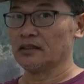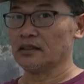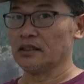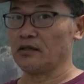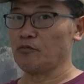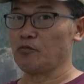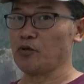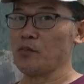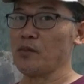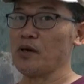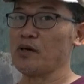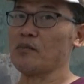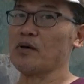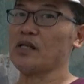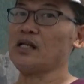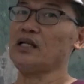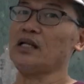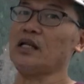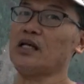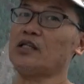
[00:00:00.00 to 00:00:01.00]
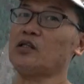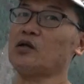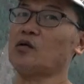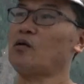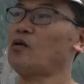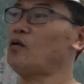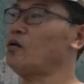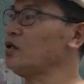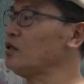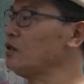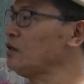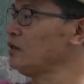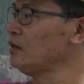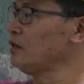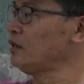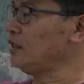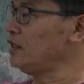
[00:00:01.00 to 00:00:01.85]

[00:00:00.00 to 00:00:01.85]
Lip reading: If we make money later on,